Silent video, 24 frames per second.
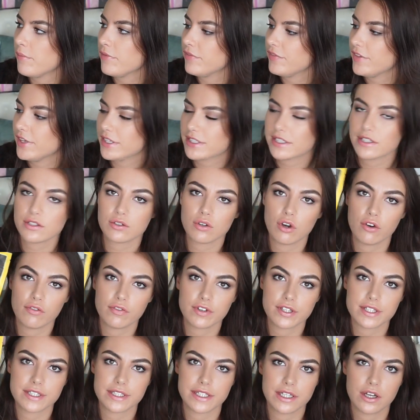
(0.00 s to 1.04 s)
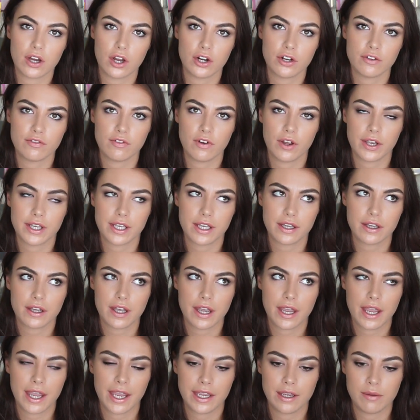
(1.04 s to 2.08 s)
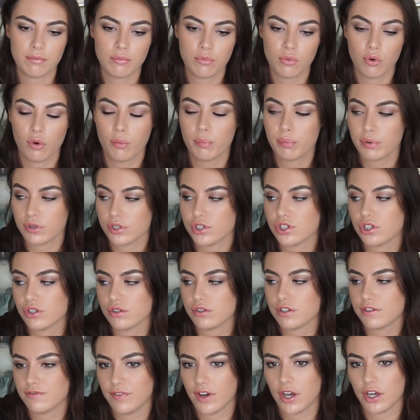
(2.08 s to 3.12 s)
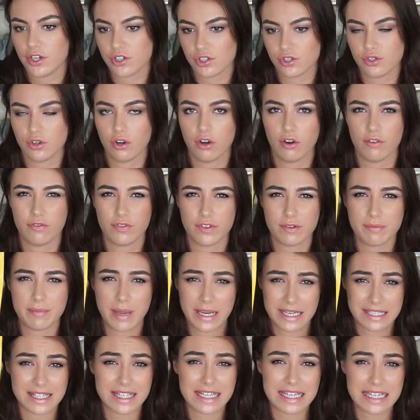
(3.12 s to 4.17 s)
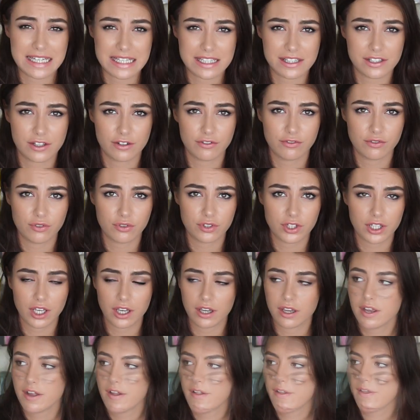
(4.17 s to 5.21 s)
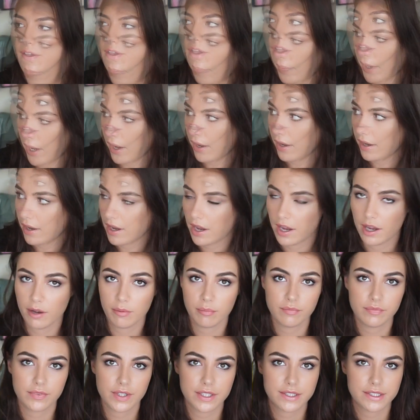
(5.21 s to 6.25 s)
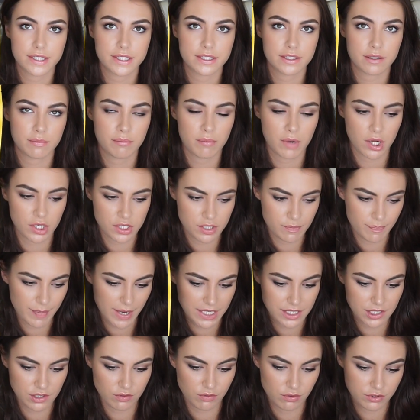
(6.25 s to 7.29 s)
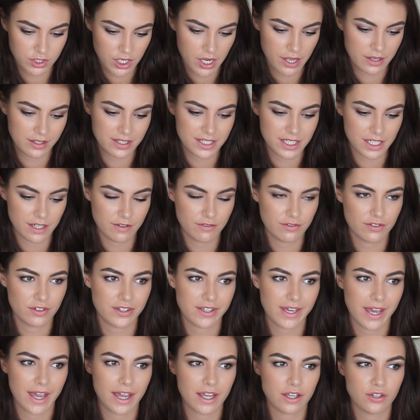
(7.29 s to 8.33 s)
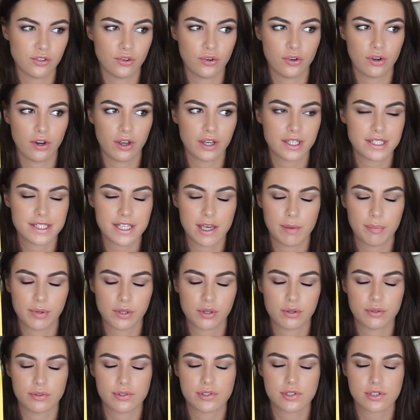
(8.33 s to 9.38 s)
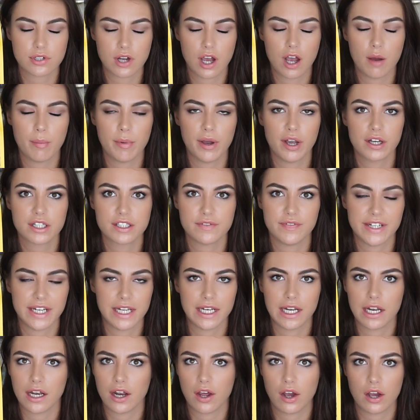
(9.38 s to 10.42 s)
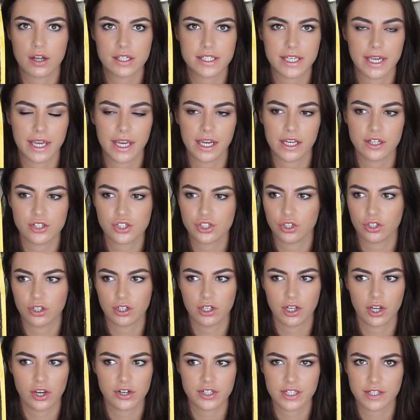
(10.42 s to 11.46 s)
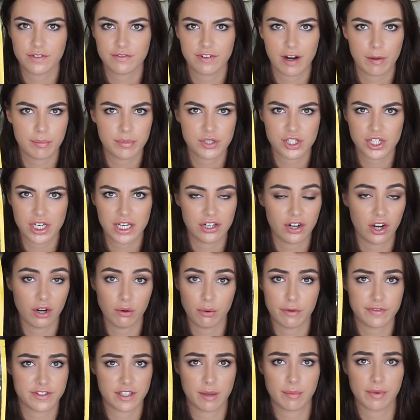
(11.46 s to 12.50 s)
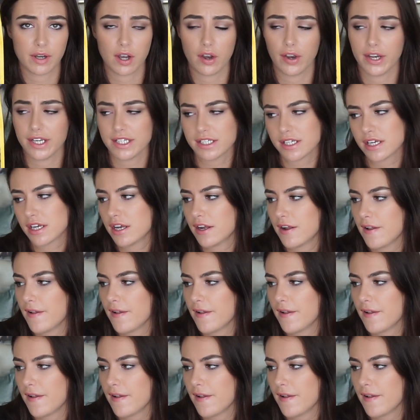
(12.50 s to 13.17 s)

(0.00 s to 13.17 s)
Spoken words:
This is obviously kind of like a more produced version of that makes it easier for you. But this is a much better alternative than getting your like typical Starbucks vanilla latte, sugar loaded frappuccino of some kind.